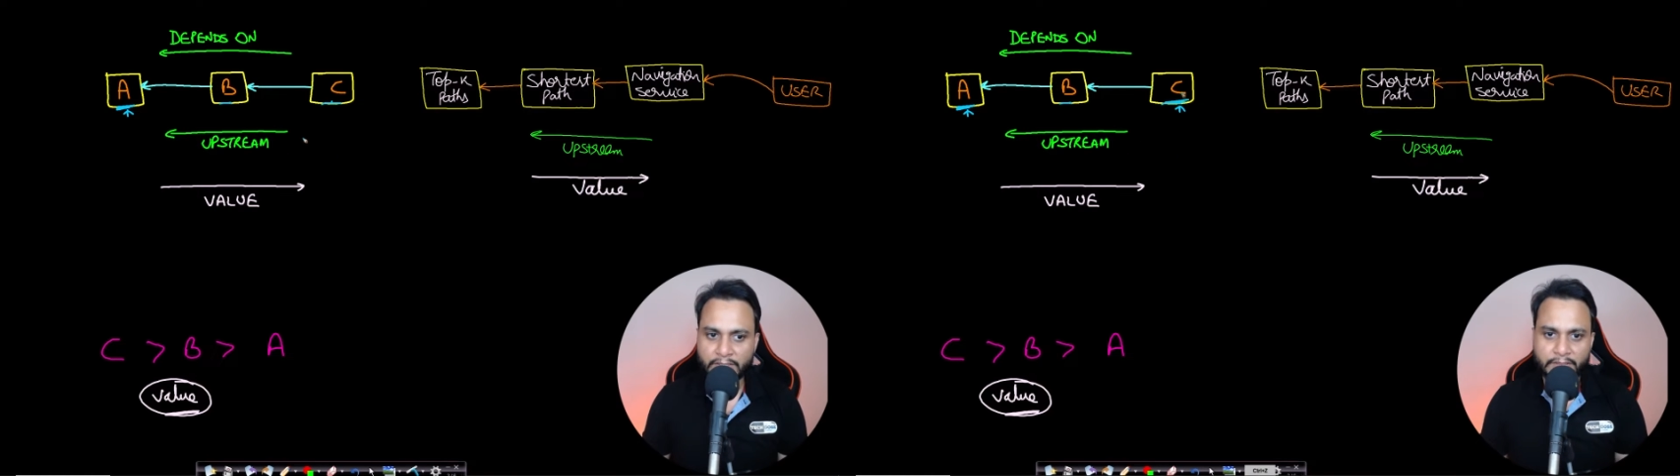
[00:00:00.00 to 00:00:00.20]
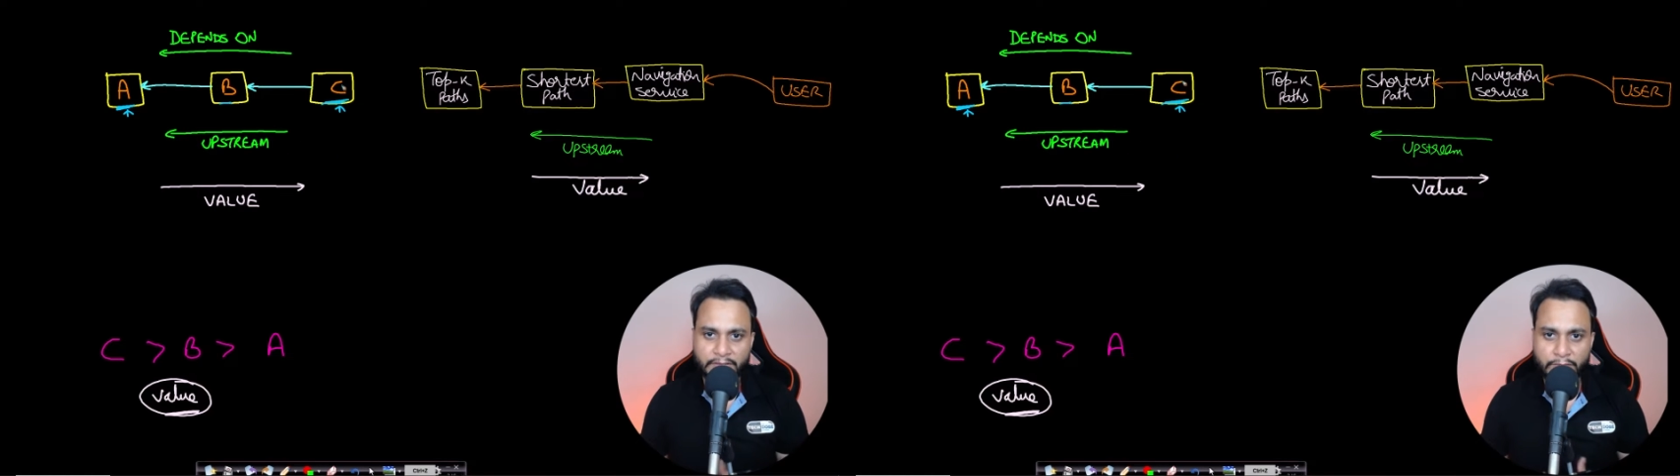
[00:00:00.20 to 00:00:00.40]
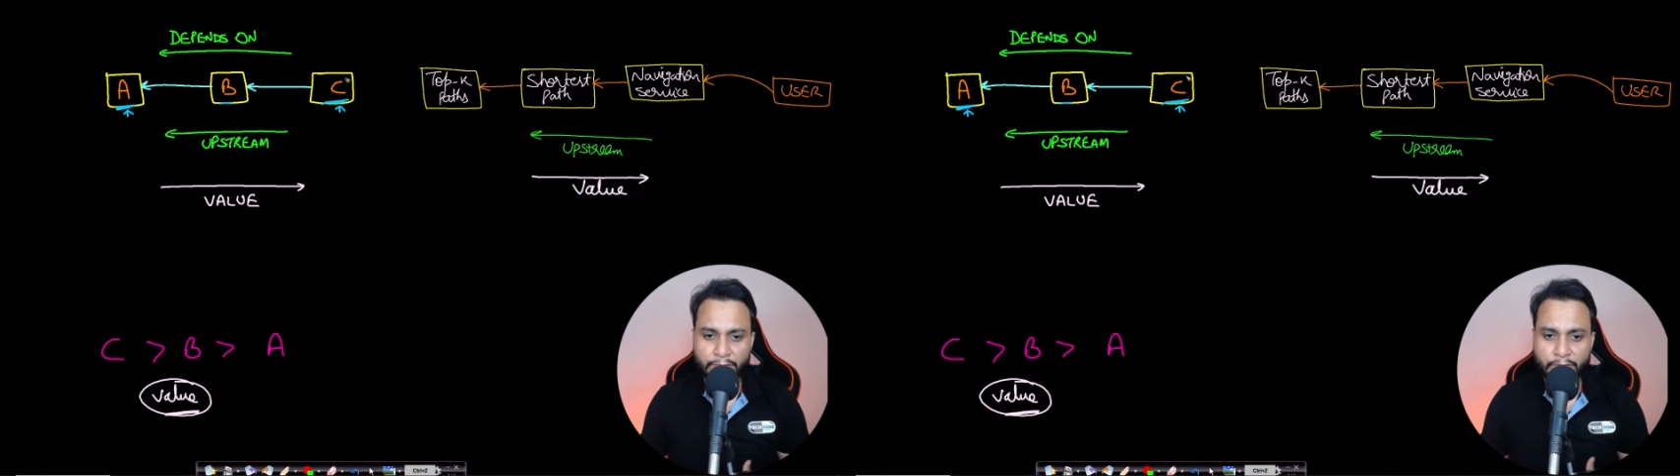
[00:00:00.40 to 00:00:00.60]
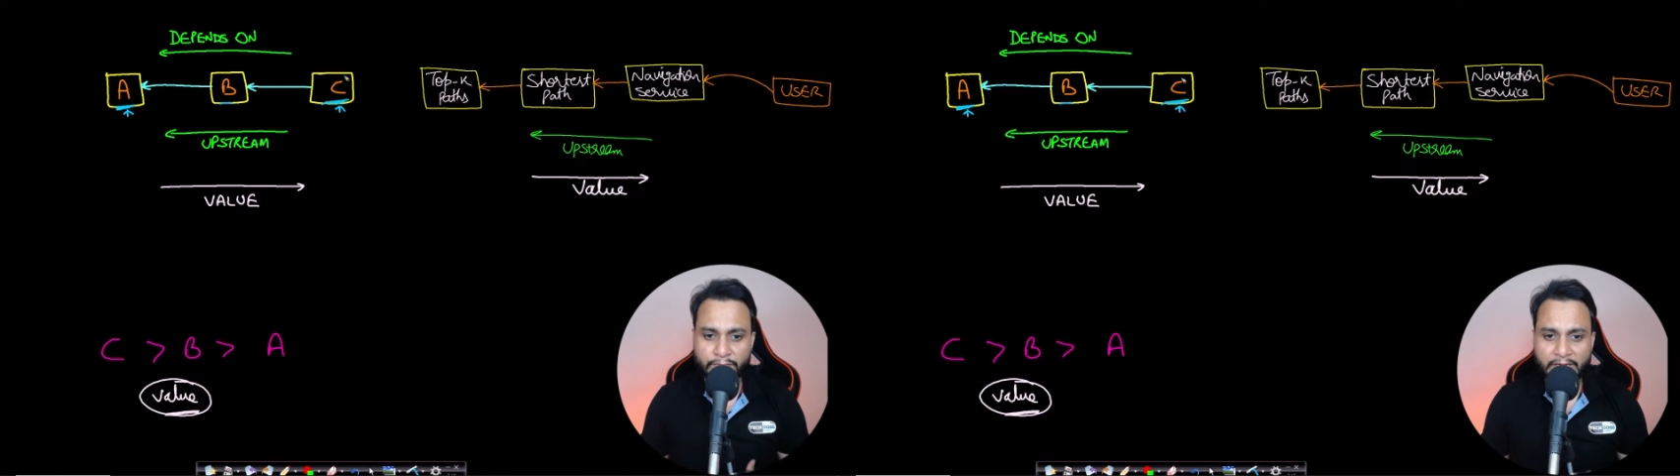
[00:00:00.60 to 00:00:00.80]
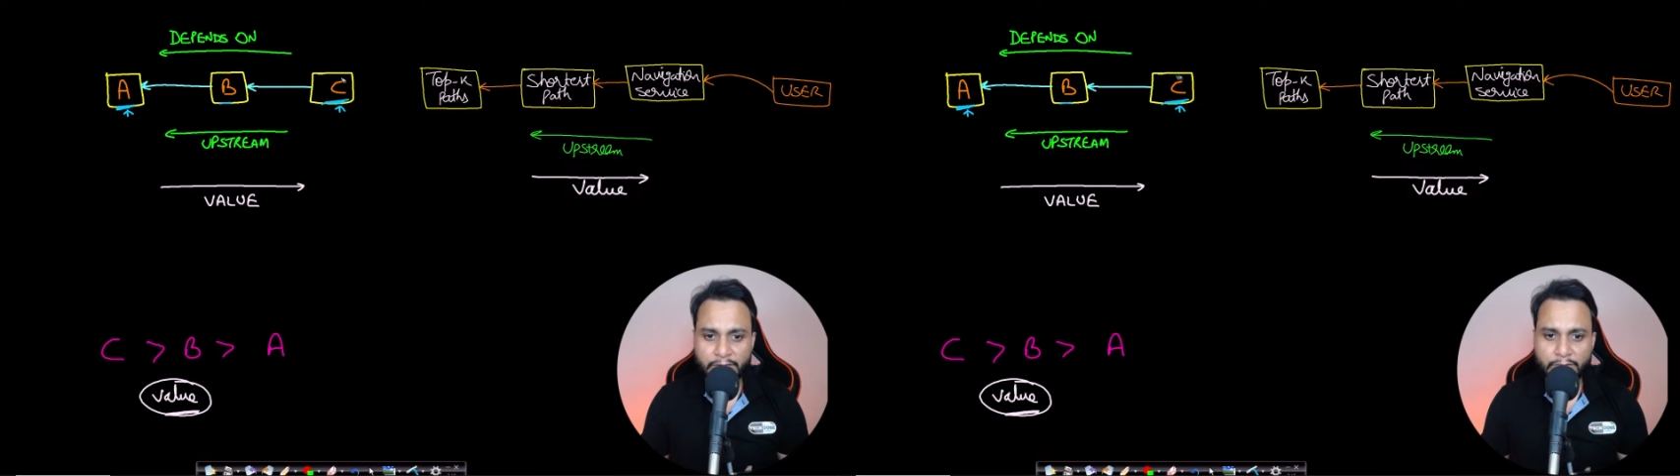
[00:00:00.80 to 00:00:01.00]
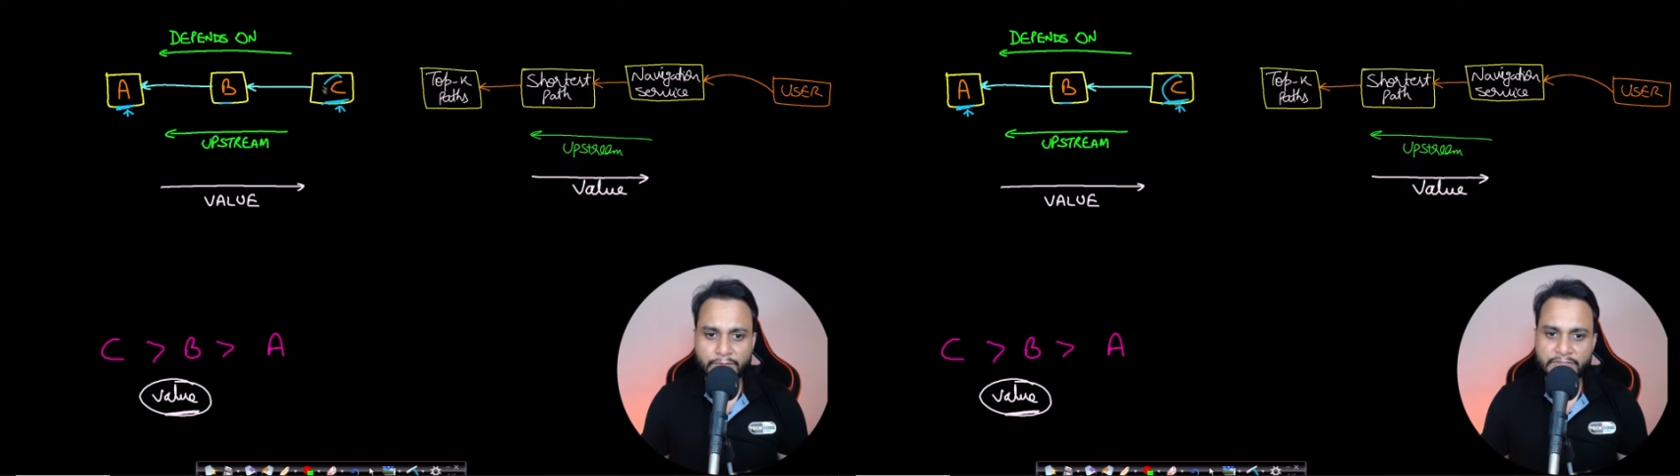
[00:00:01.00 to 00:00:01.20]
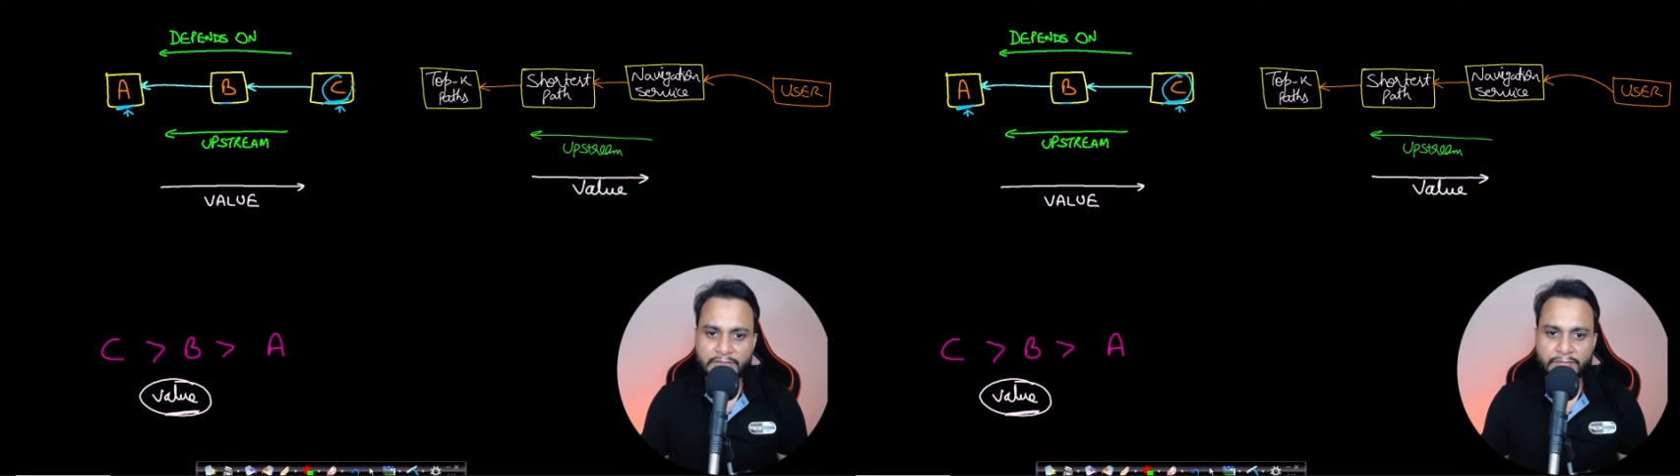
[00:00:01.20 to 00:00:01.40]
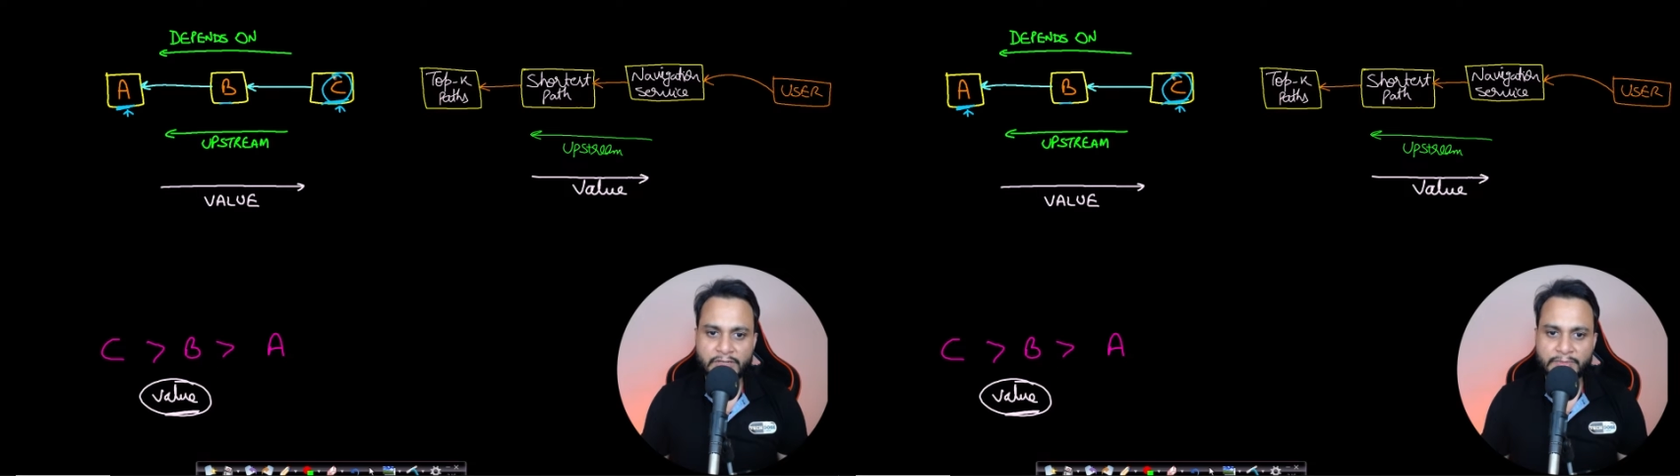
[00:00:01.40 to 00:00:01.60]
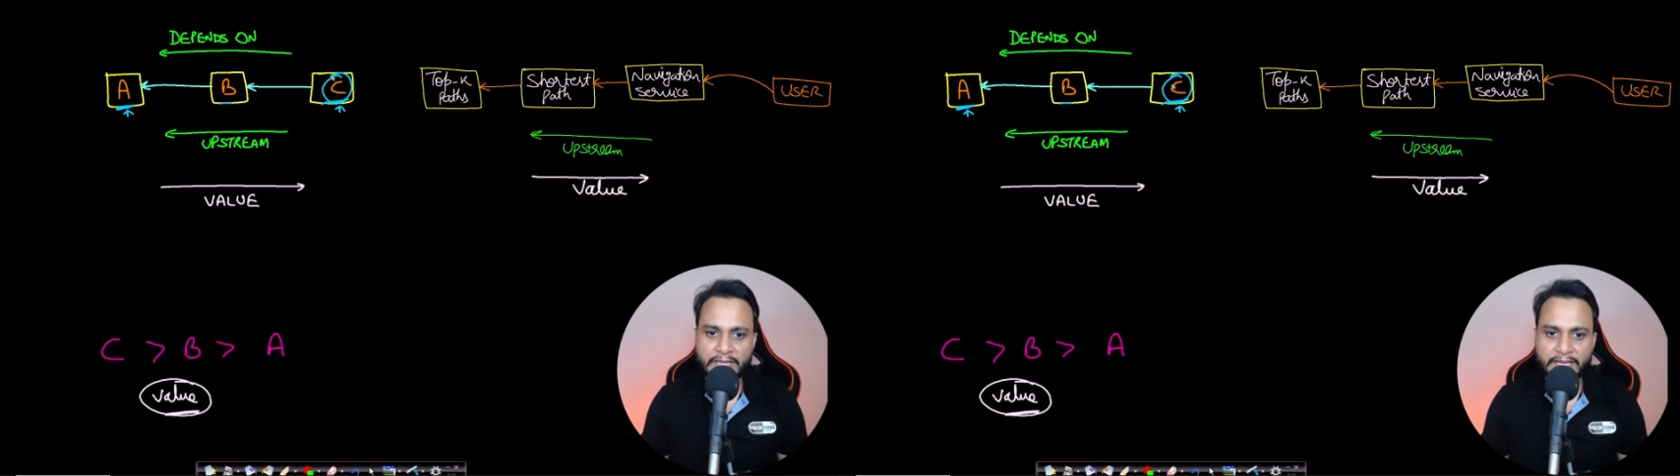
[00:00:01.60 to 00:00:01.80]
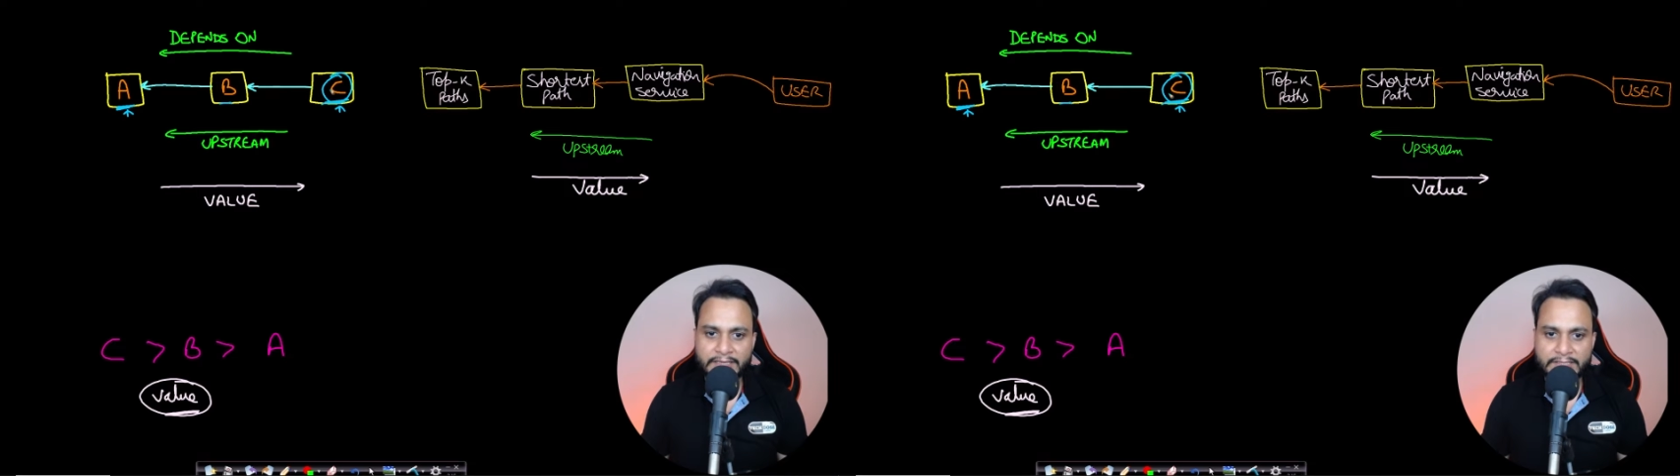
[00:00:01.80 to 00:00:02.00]
Therefore value of C will be
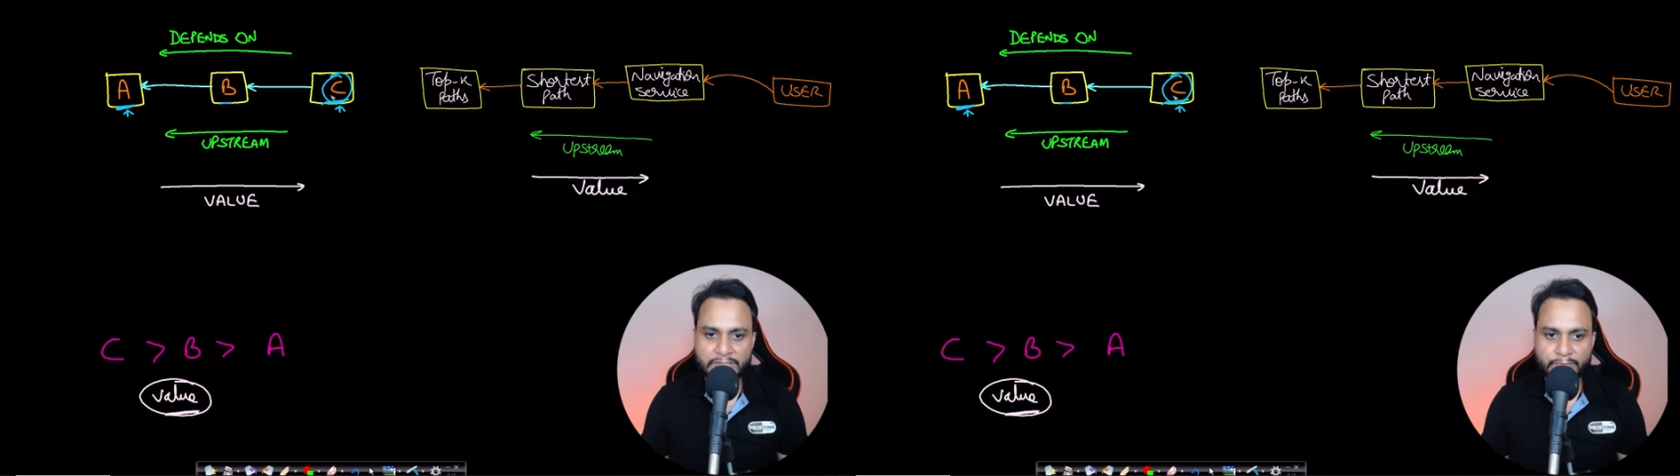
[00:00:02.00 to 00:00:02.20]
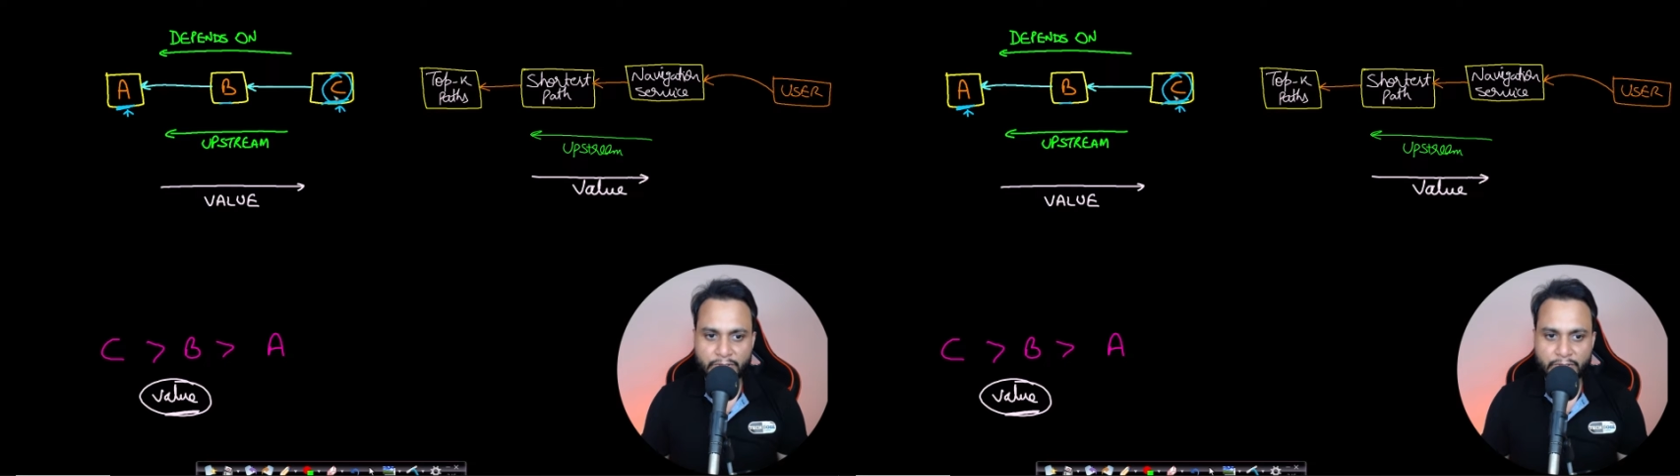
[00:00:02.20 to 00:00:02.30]
highest,